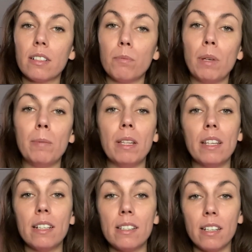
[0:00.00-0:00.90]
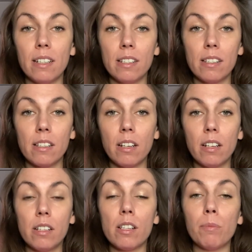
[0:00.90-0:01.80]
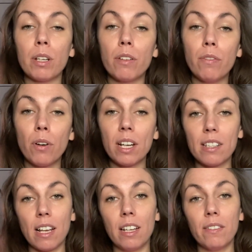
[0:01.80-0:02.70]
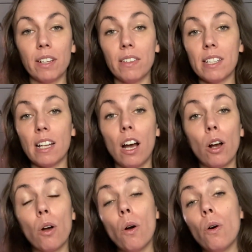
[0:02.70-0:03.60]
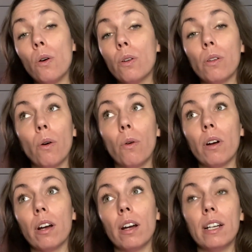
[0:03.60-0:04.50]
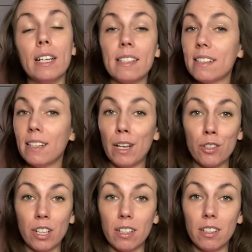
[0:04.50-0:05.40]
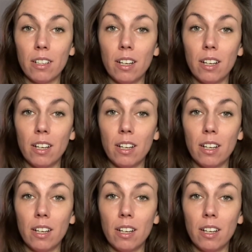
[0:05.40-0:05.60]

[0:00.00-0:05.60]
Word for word: Maybe this is something to focus on, even if it's not a goal or a destination.